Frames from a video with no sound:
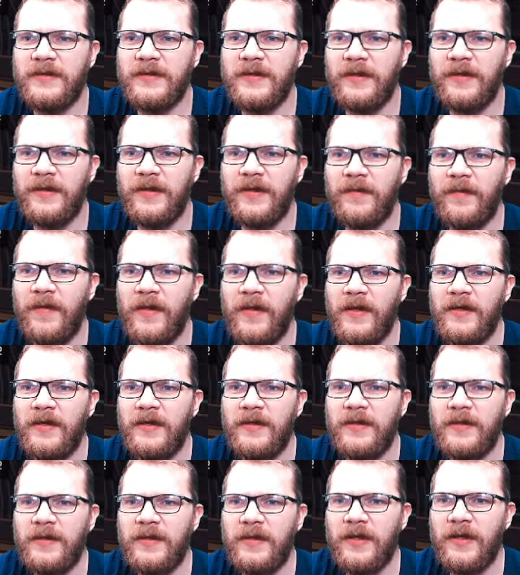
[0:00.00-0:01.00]
I understand
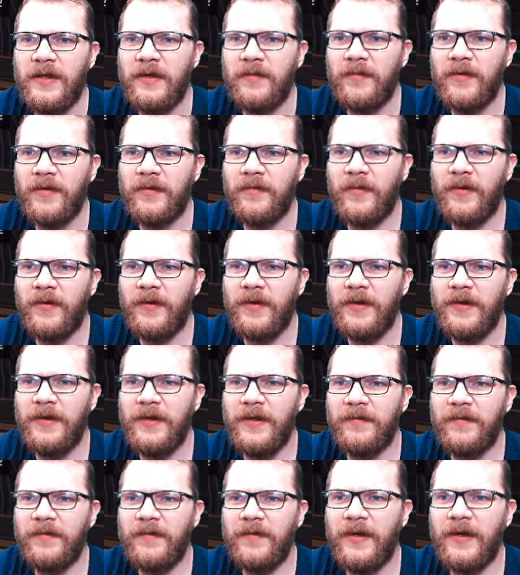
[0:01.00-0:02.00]
that. More
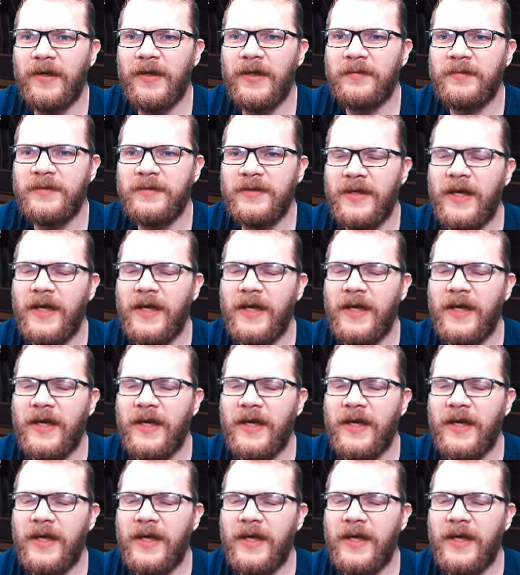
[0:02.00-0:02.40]
lenient with rank ups.